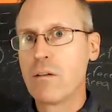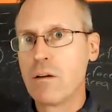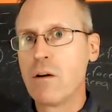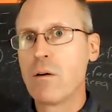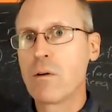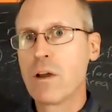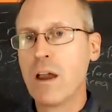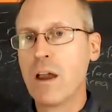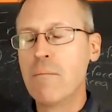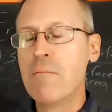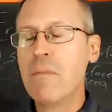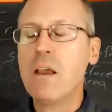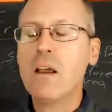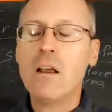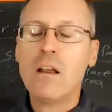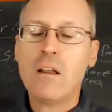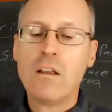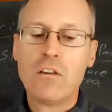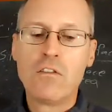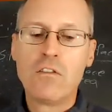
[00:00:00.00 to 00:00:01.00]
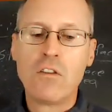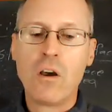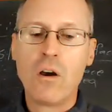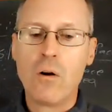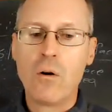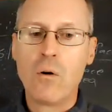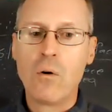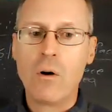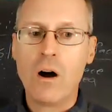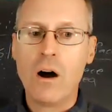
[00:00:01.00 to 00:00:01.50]
Okay,
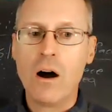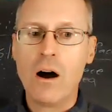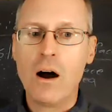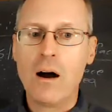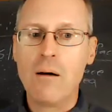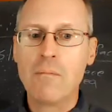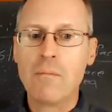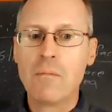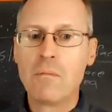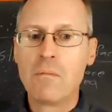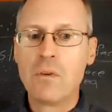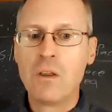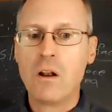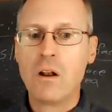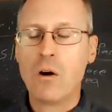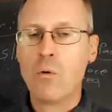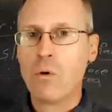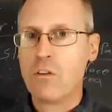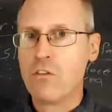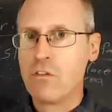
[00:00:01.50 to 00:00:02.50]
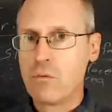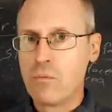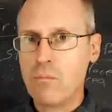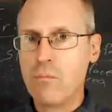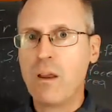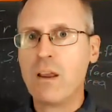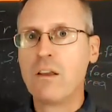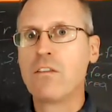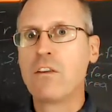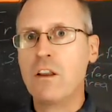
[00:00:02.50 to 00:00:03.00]
so which
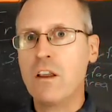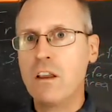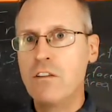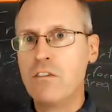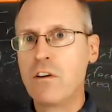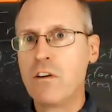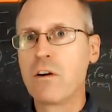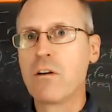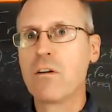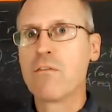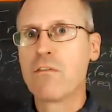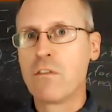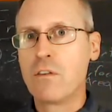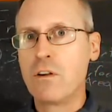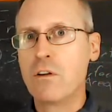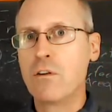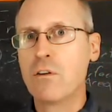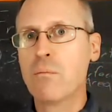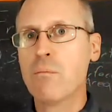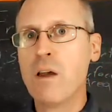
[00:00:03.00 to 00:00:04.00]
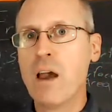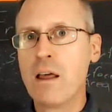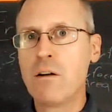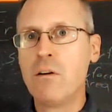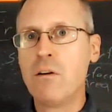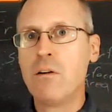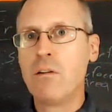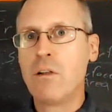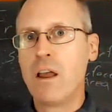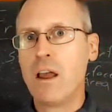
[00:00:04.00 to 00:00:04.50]
makes it easier for you to
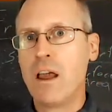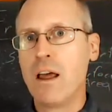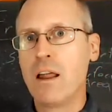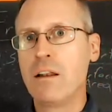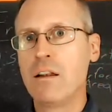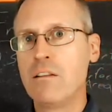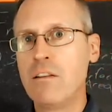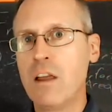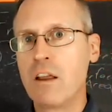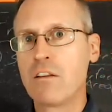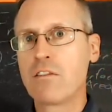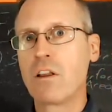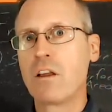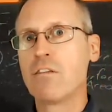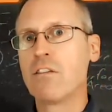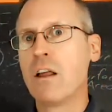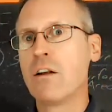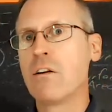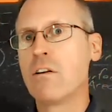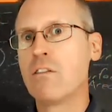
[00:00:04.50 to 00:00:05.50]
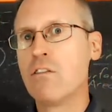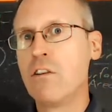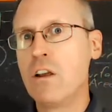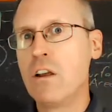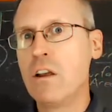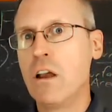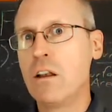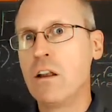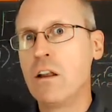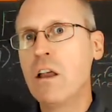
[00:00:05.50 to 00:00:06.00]
pedal and takes less
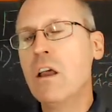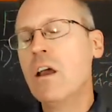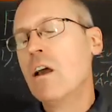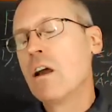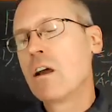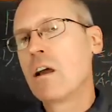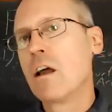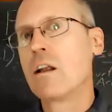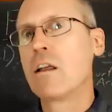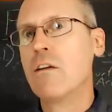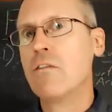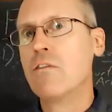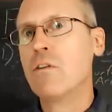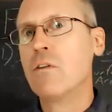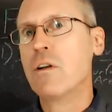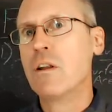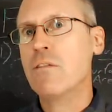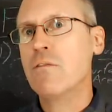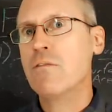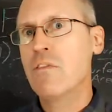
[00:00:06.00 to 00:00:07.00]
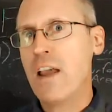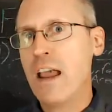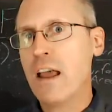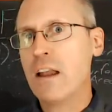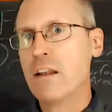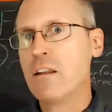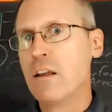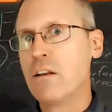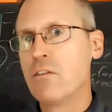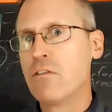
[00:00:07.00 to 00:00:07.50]
energy and kind of gives you an
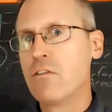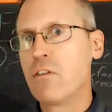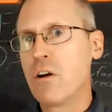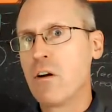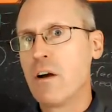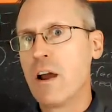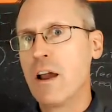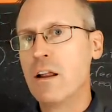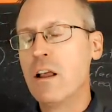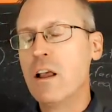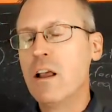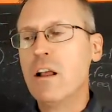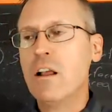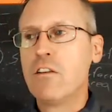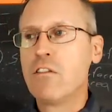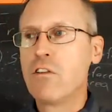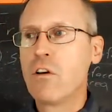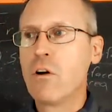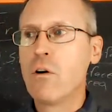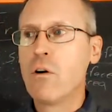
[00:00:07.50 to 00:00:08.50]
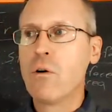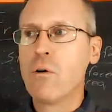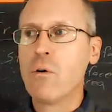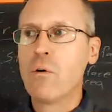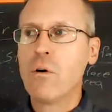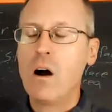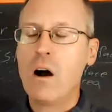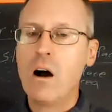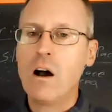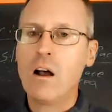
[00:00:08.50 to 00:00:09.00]
advantage. All right,
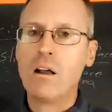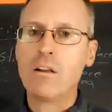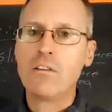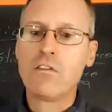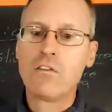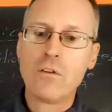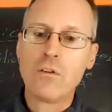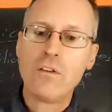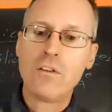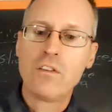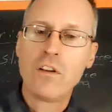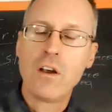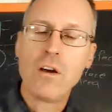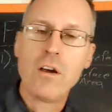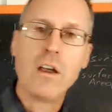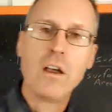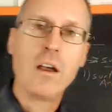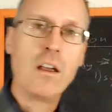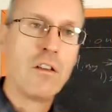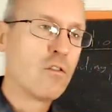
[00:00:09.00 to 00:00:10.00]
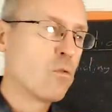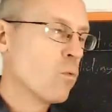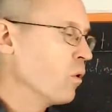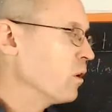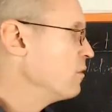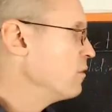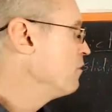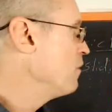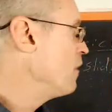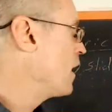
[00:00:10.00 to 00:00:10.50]
so surface area is
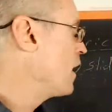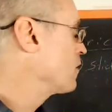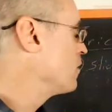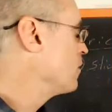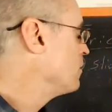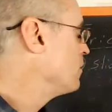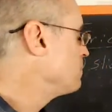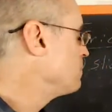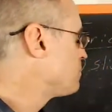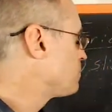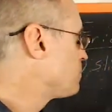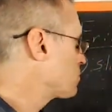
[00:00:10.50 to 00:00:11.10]
one factor.